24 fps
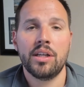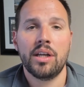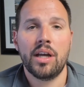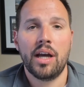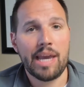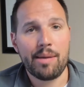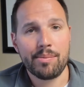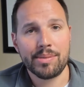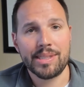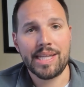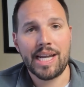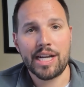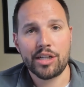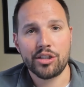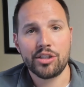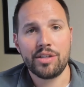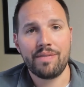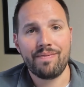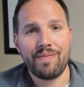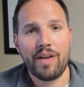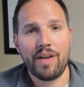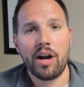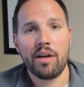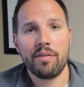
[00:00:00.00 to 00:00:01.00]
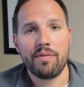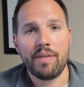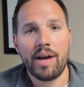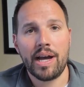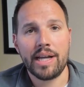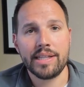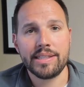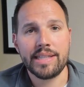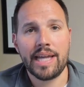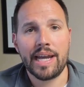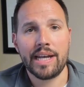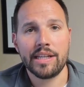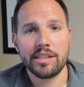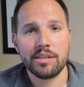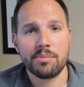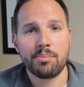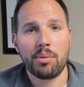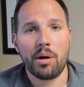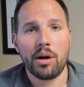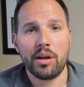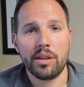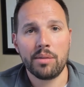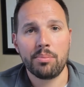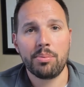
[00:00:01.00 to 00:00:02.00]
Amazon actually verifies that as a
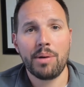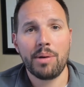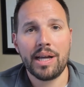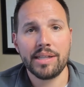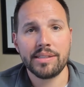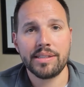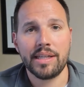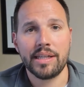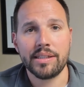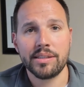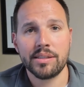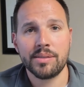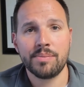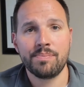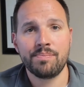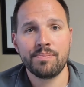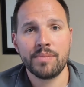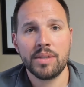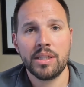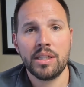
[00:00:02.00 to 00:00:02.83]
part of the process.